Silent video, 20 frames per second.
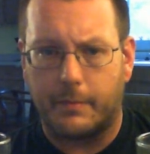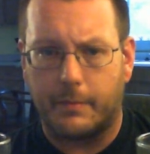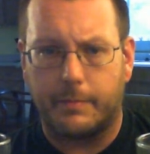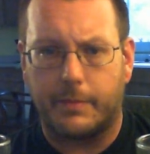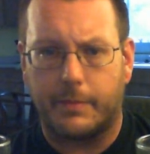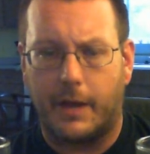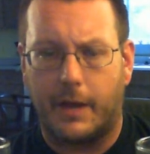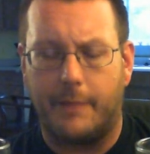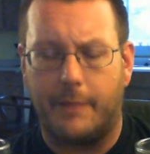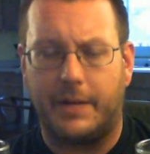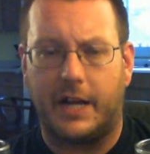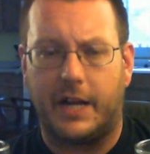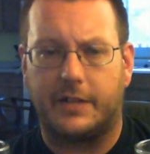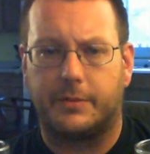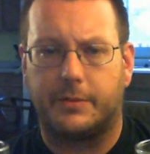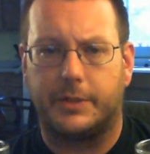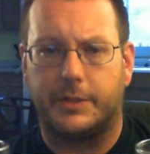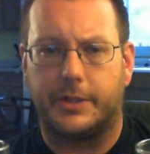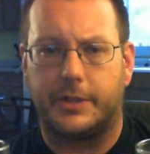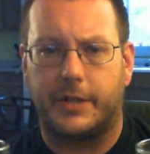I mean,
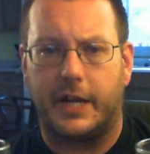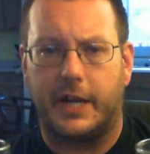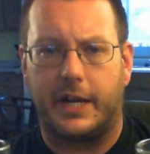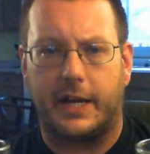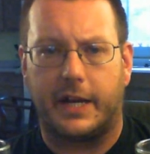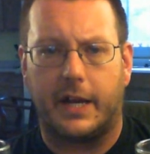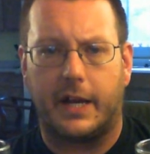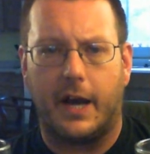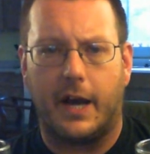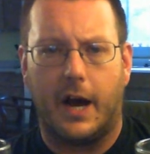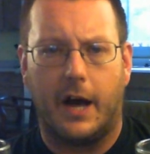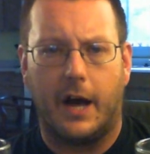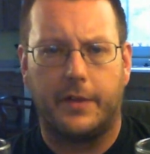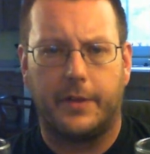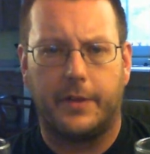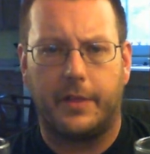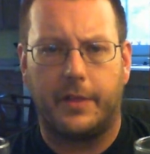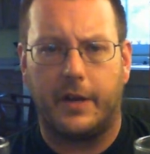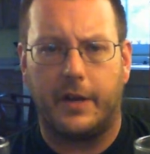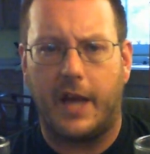that's what you're getting.
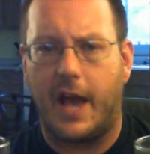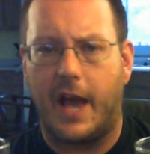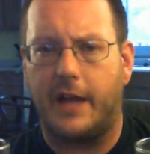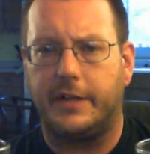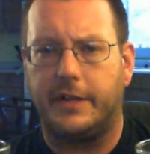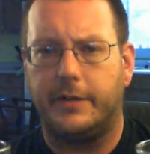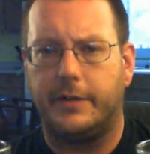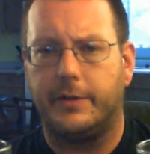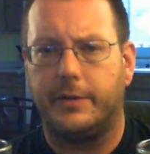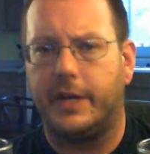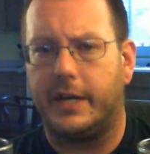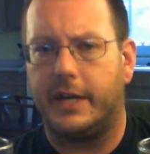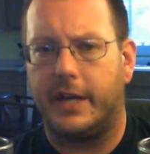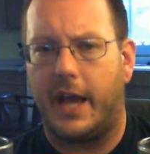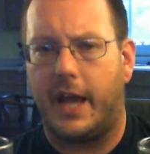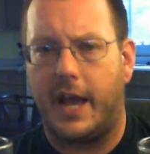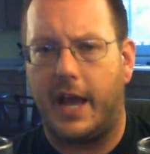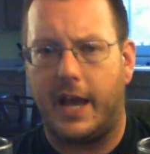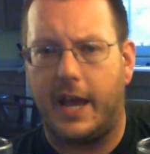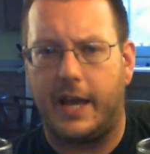Other than that, you
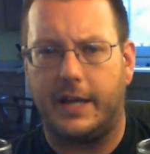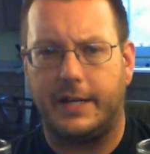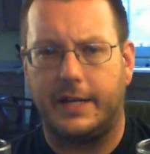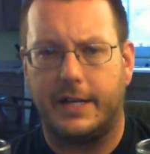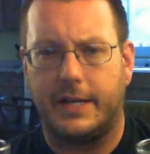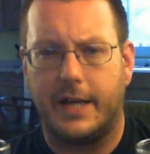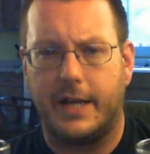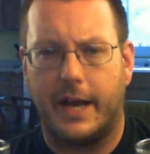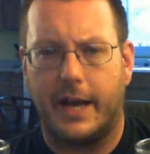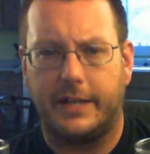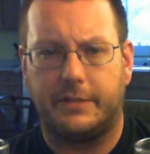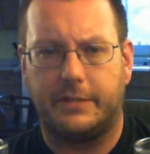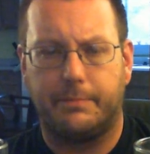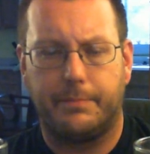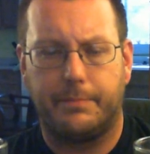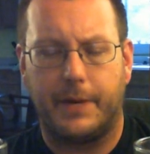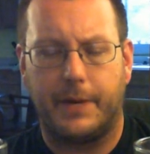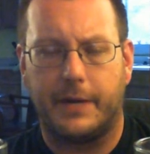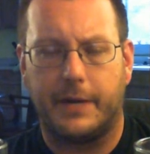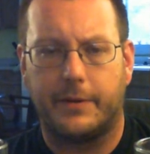get a nice
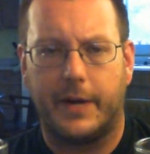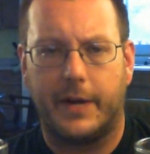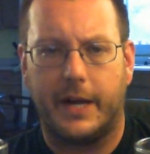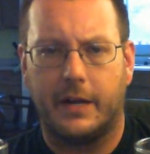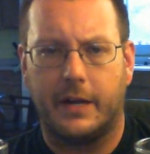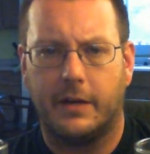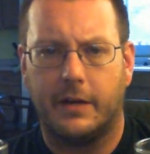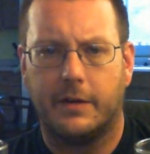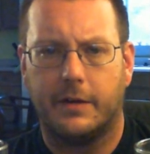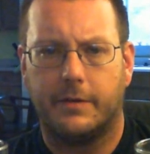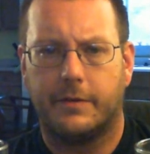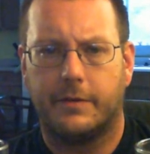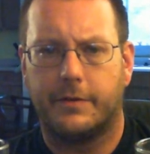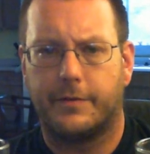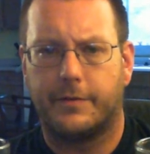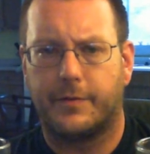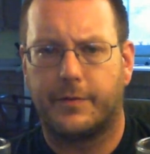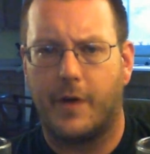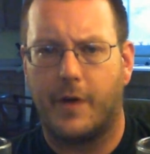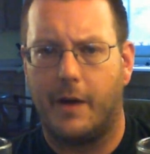bittering
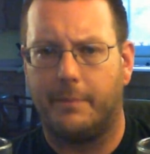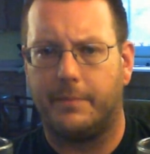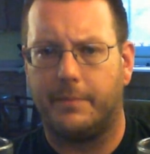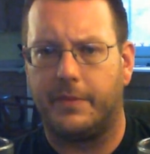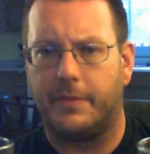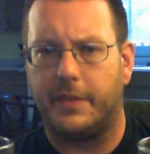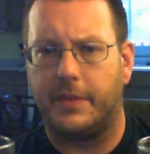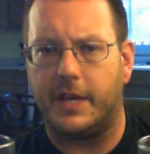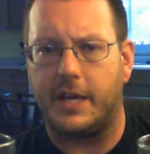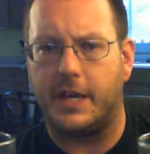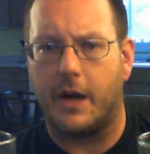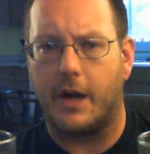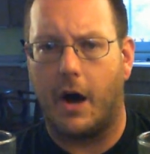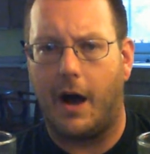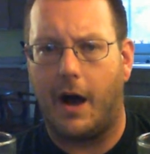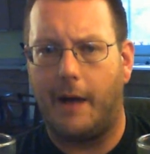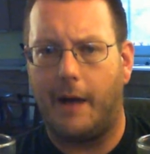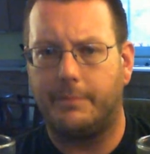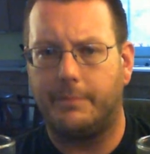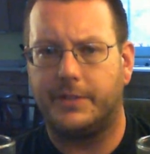from the
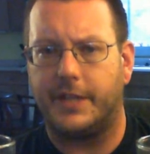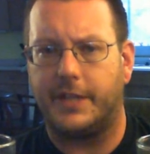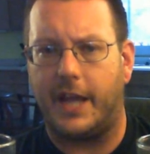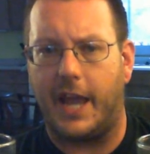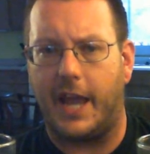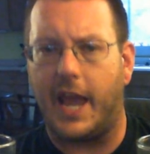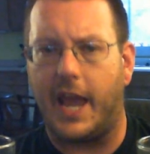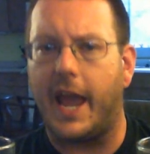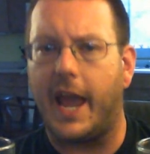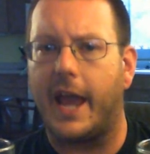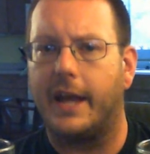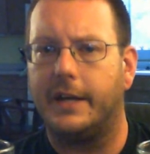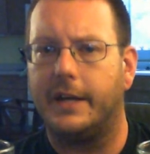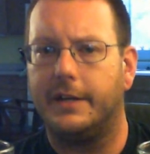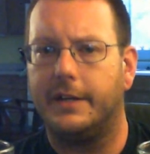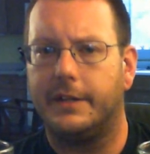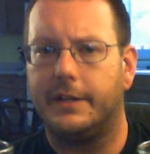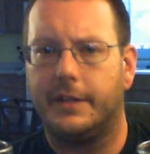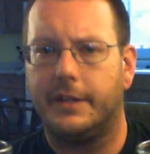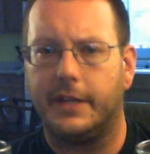hops
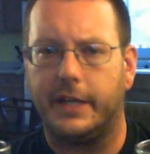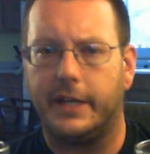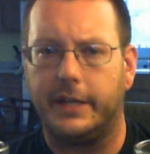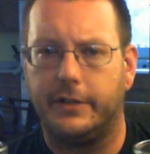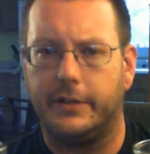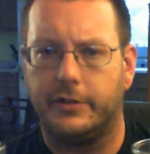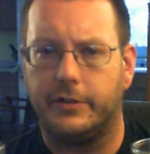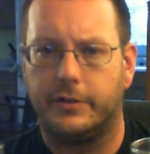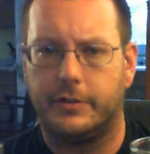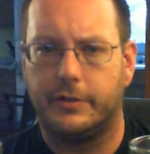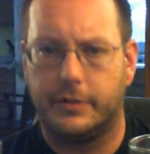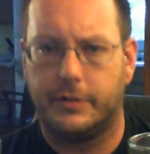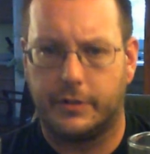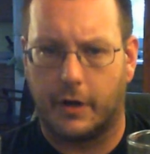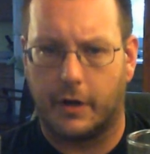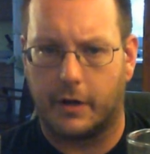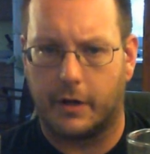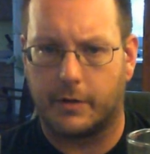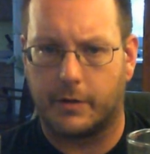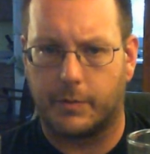and the
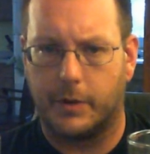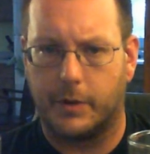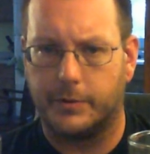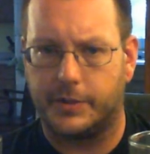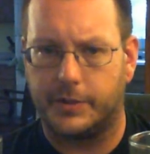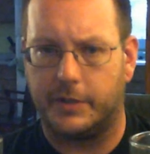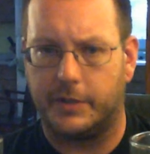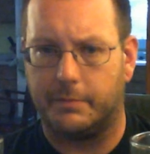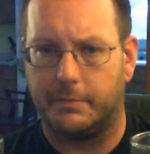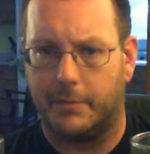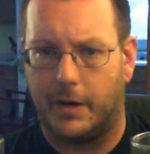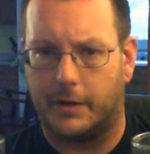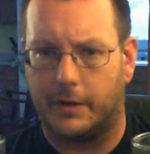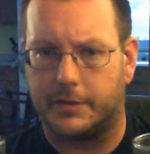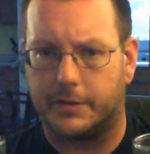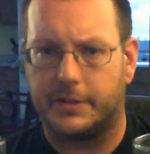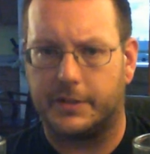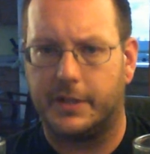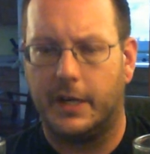dark roasted malts.